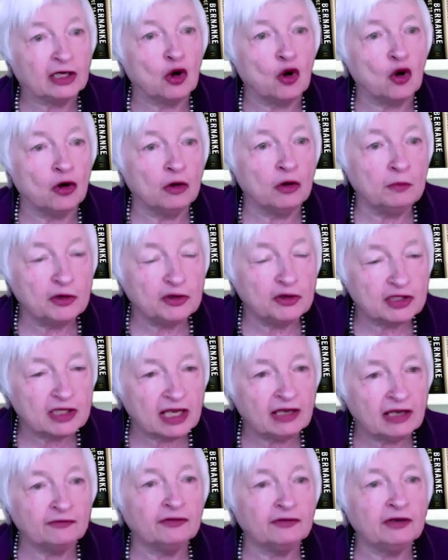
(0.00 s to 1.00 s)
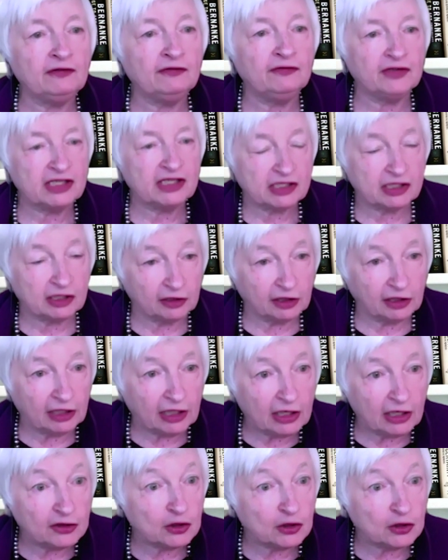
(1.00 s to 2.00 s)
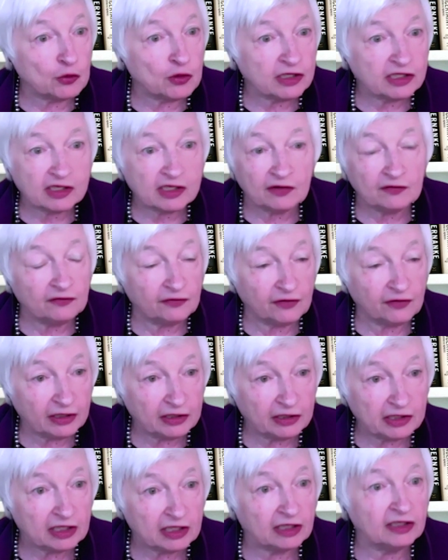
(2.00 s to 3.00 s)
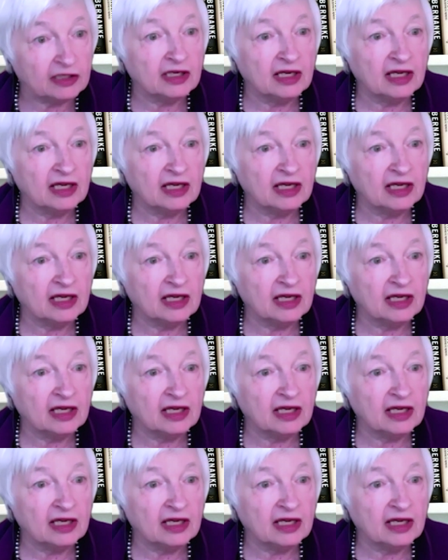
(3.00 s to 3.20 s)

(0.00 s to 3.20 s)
almost every facility that was invented